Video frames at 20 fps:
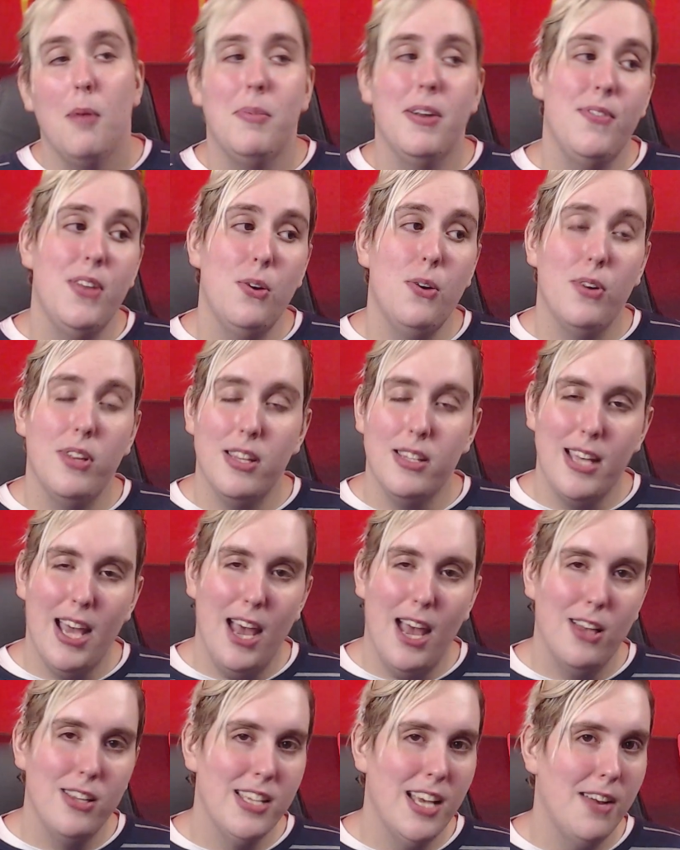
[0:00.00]
But if they were in
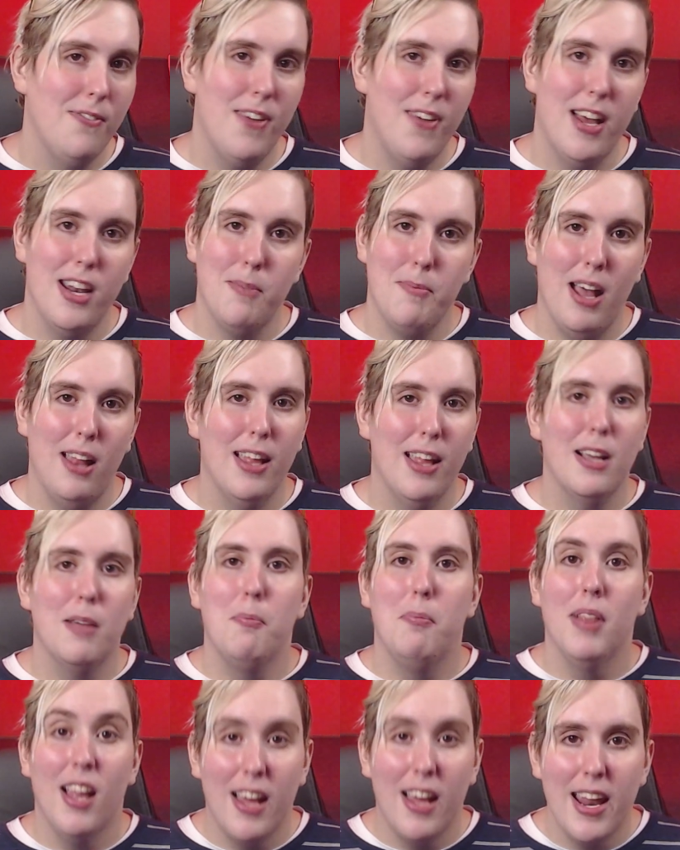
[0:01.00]
this house, I'd find them out like
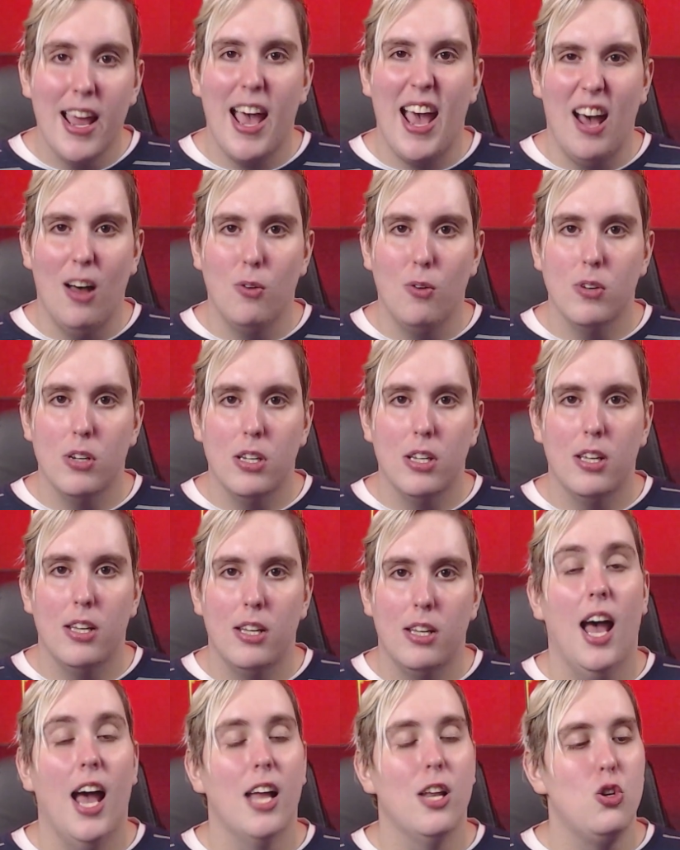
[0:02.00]
a bloodhound.
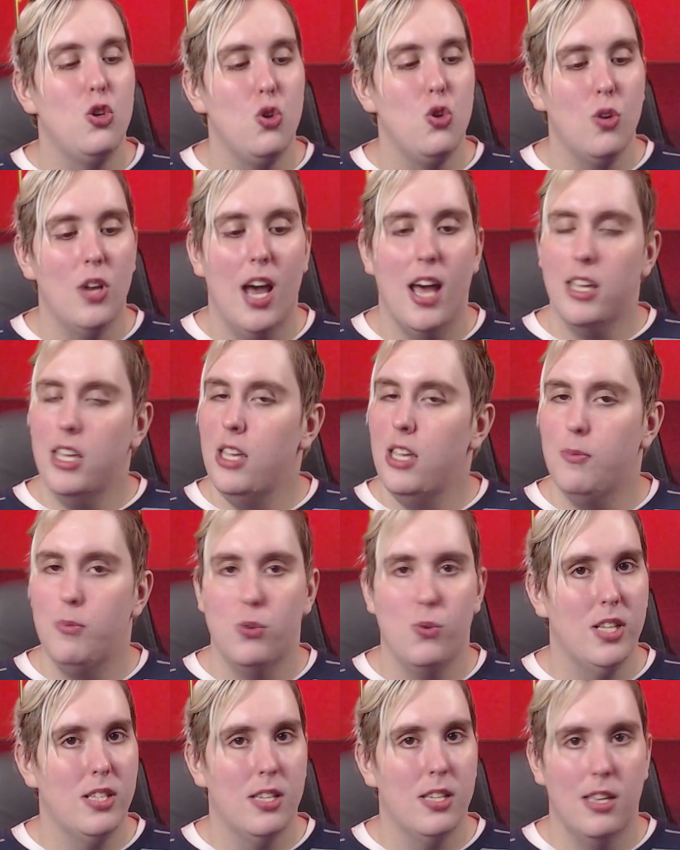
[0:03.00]
I do not
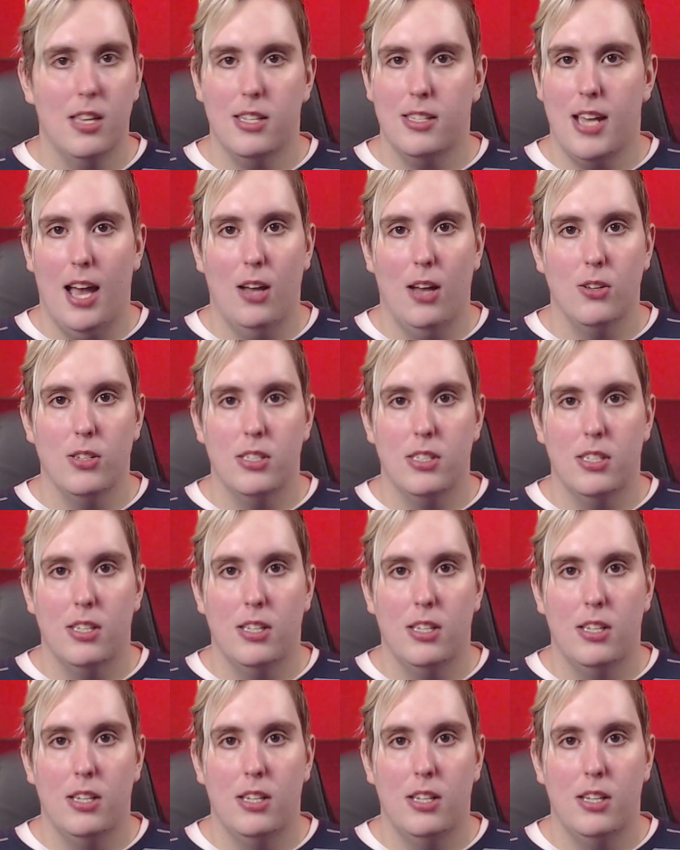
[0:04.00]
keep sweets in this house.